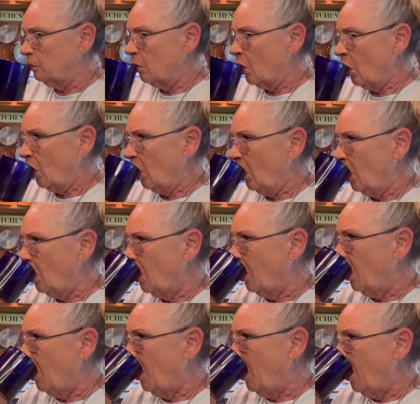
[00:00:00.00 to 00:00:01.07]

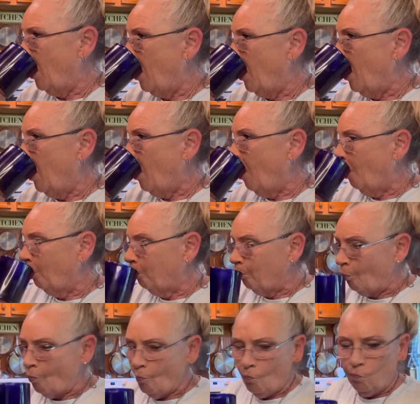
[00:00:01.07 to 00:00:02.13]

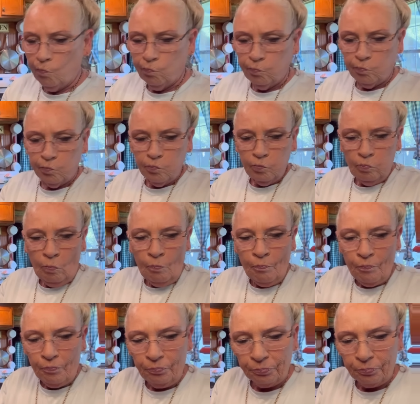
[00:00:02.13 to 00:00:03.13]
(silence)